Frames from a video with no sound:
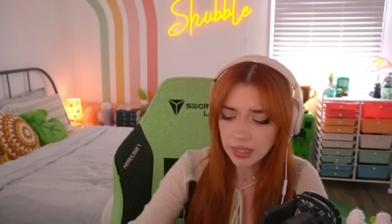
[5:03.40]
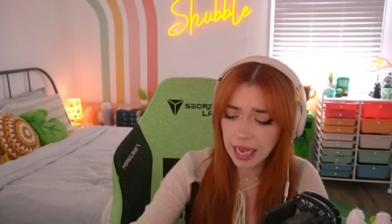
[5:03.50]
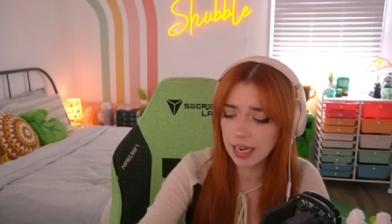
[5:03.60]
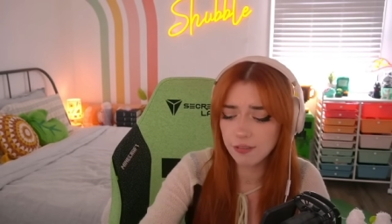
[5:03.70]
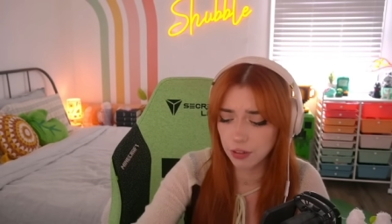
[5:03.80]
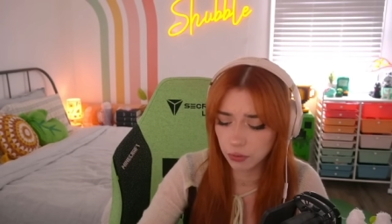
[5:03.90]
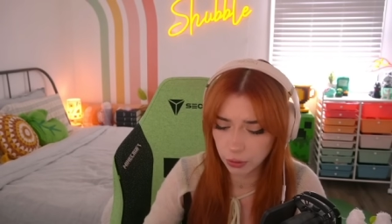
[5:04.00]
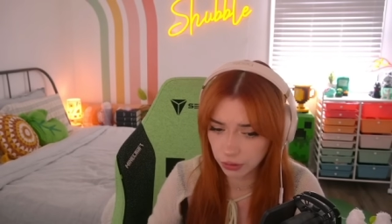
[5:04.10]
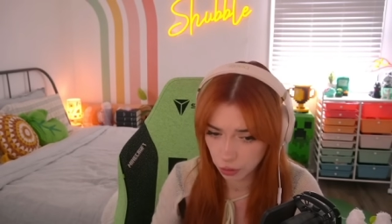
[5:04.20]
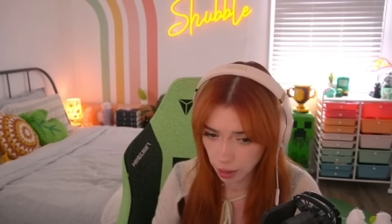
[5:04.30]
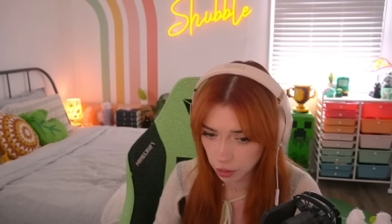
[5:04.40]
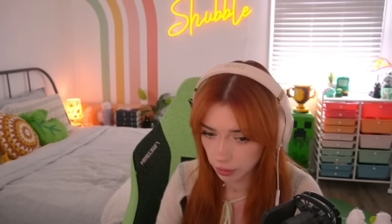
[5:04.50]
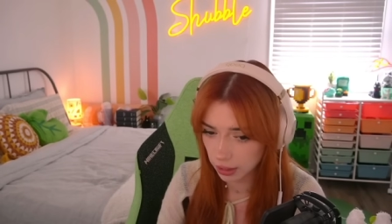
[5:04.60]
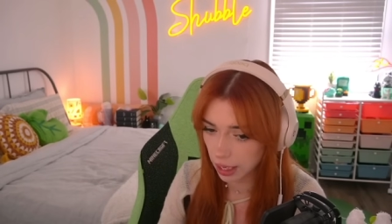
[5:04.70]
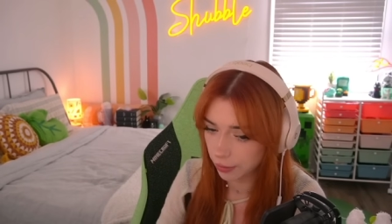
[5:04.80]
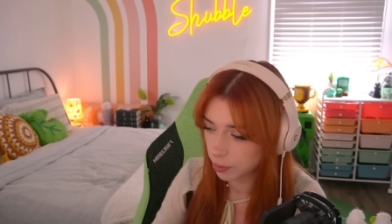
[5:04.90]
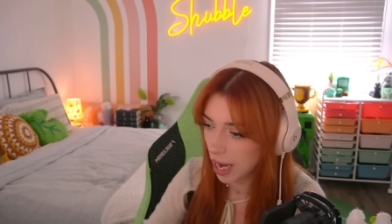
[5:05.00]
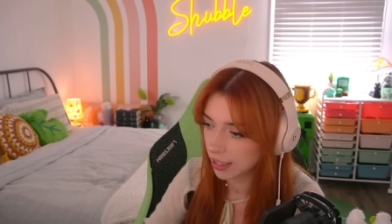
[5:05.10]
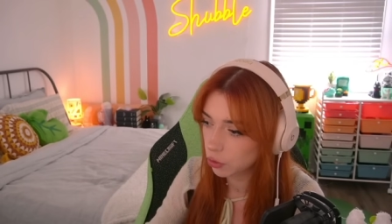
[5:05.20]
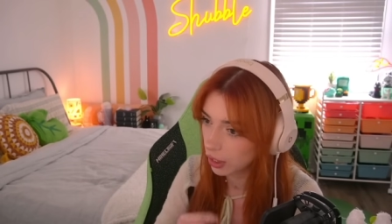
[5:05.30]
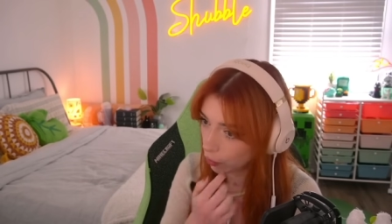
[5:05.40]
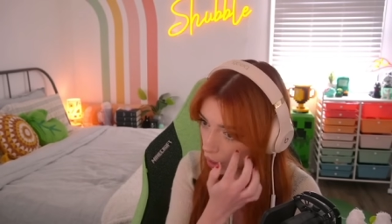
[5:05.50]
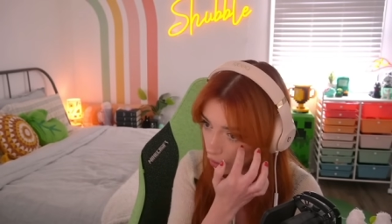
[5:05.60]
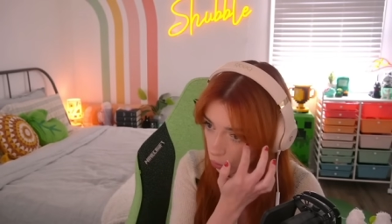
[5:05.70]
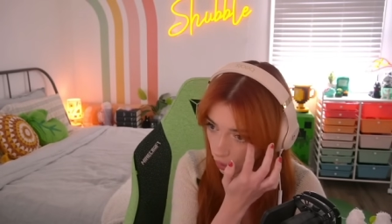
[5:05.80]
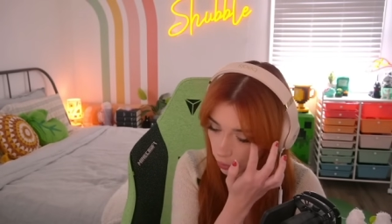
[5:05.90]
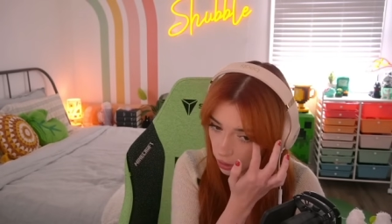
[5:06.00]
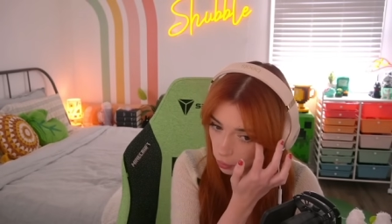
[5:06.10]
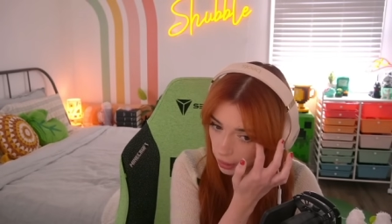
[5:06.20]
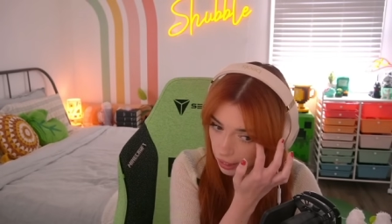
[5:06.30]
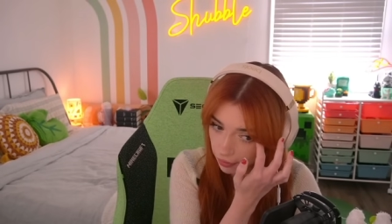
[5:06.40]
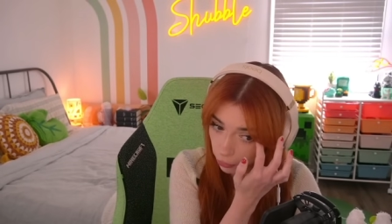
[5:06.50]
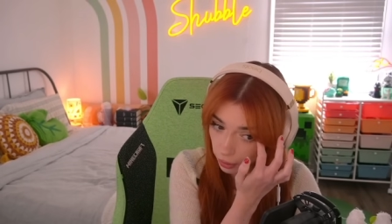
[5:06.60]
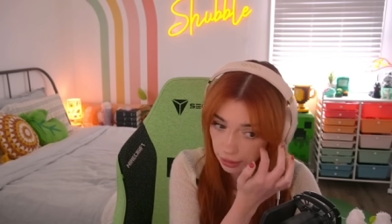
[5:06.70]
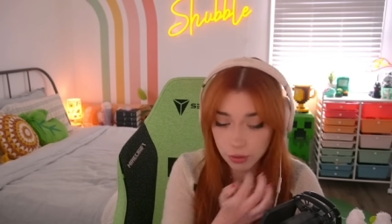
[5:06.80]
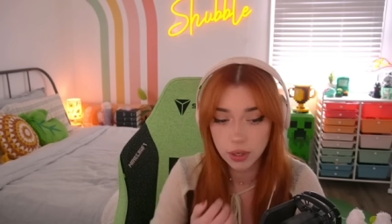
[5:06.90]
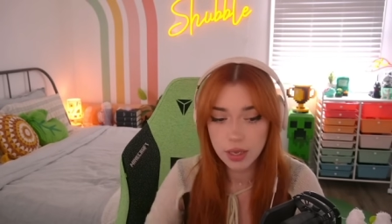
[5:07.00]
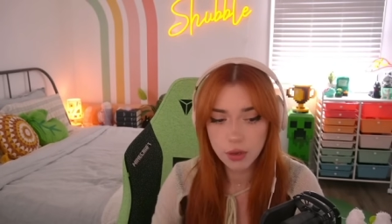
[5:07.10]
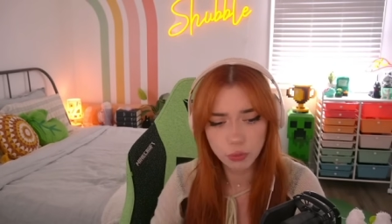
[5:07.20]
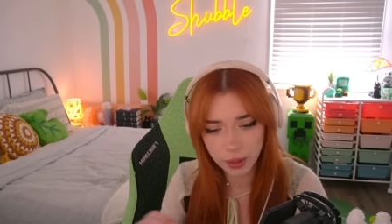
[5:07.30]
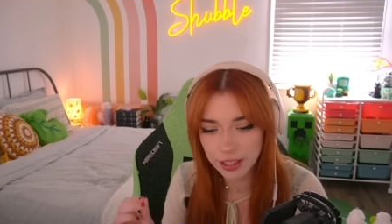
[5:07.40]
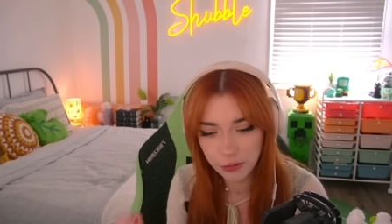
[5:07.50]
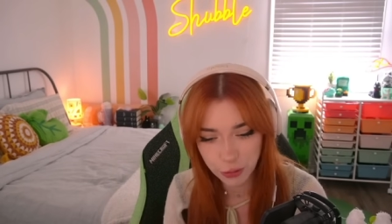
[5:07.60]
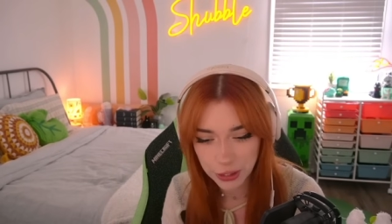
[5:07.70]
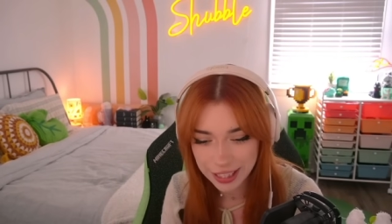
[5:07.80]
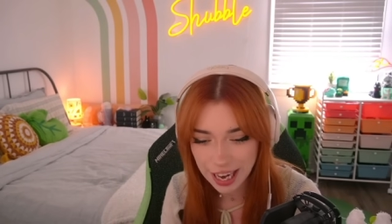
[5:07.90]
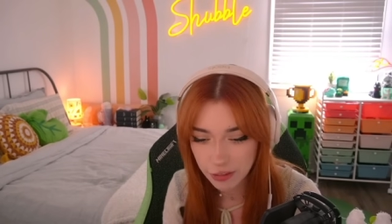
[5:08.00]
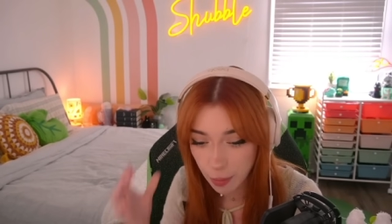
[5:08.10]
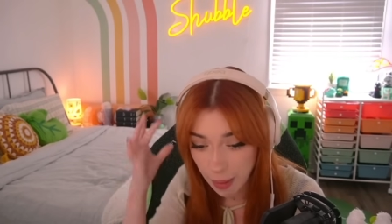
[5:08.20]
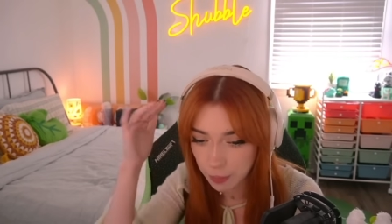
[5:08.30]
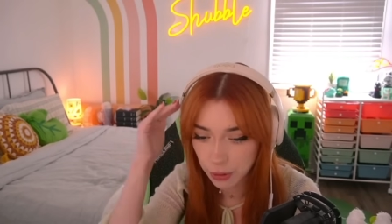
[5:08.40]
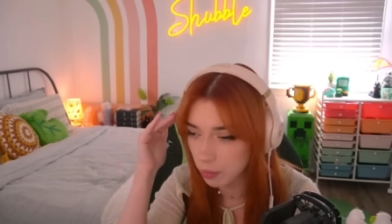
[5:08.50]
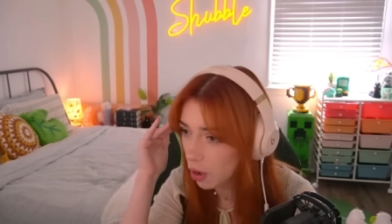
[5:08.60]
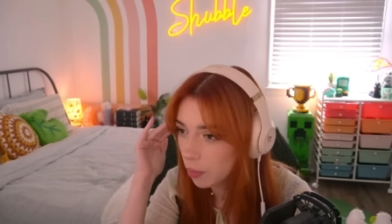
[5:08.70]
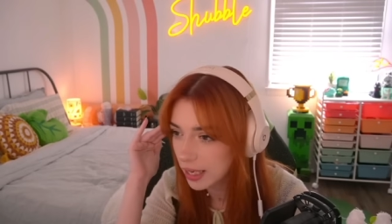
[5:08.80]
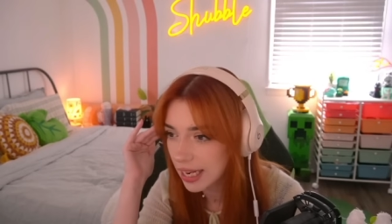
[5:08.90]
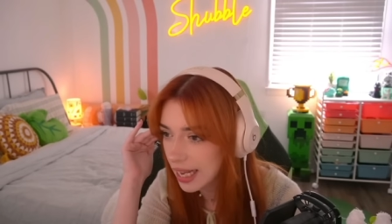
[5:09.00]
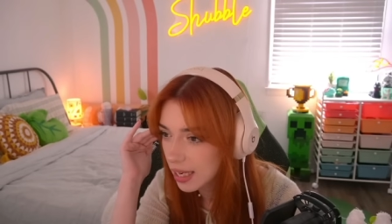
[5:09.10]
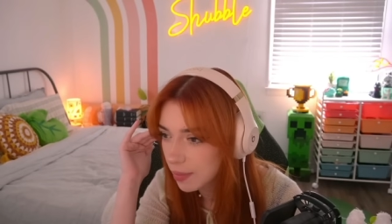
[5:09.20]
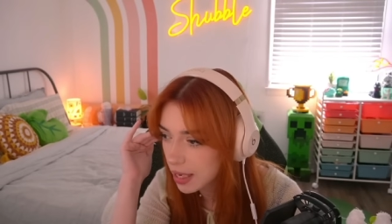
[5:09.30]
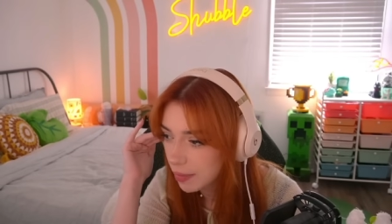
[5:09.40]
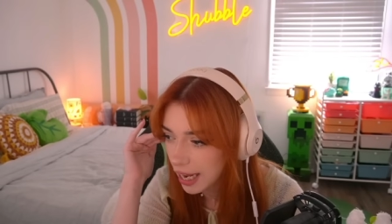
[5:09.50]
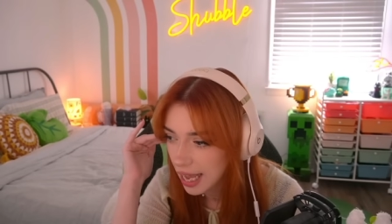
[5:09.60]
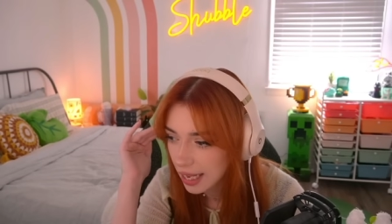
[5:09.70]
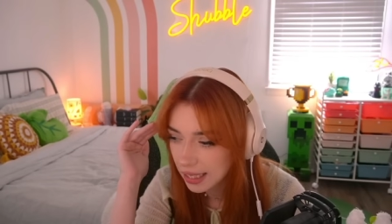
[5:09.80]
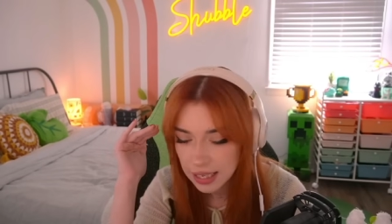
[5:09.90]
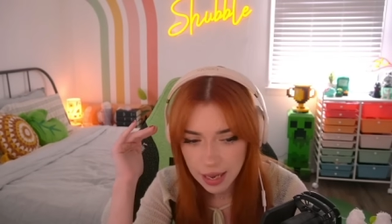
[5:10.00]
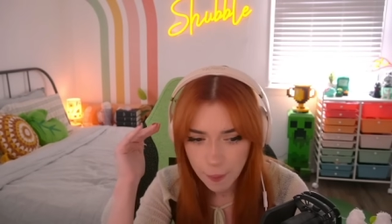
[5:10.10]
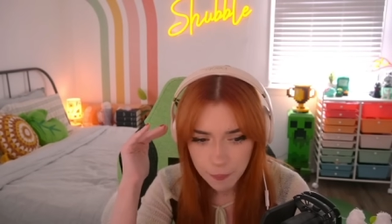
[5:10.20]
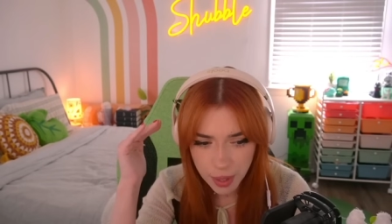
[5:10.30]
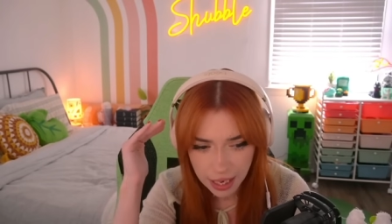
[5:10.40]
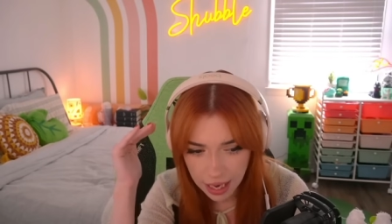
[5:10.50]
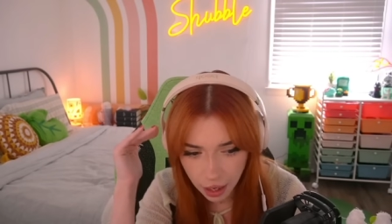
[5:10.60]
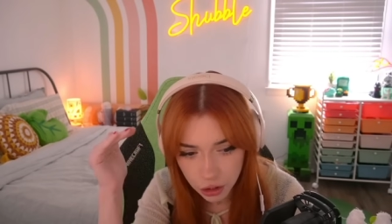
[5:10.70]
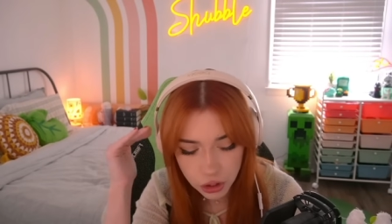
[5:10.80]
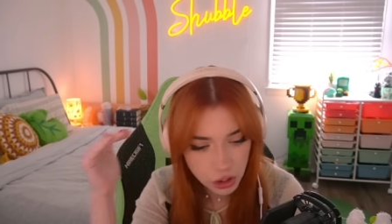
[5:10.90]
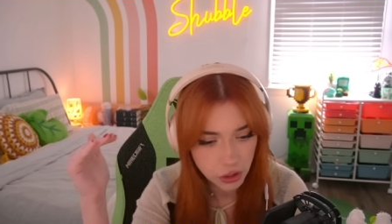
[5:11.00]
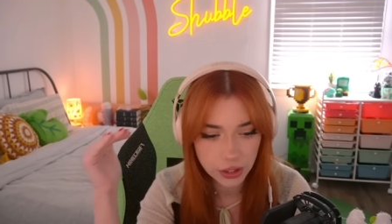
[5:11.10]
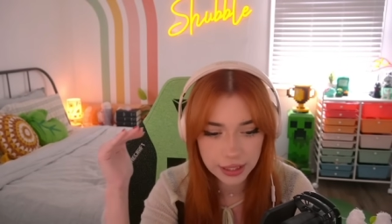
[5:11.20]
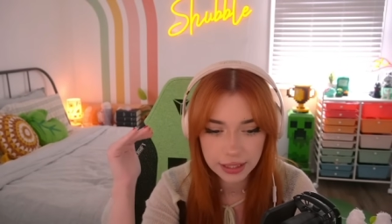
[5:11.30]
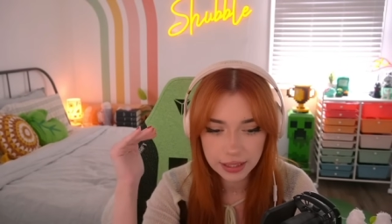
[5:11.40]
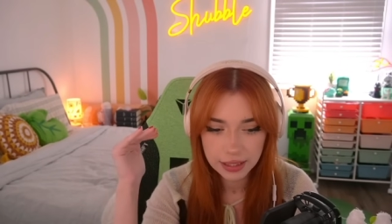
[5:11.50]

didn't feel fully responsible till I was past 21. 21 is when I even really, really fully, I remember the moment it hitting me in my head that I understood